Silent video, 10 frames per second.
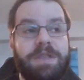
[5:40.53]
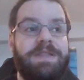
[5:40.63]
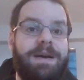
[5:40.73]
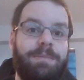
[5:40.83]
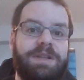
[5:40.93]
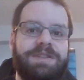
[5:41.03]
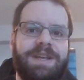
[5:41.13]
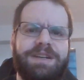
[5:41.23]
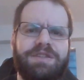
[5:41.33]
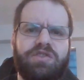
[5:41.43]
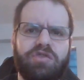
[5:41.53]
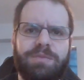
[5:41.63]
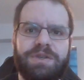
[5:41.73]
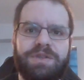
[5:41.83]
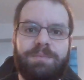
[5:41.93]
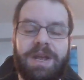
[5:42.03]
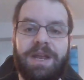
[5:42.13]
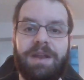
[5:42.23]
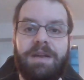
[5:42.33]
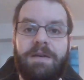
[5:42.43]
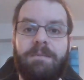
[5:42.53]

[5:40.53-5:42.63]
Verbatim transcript: That means that consumers pay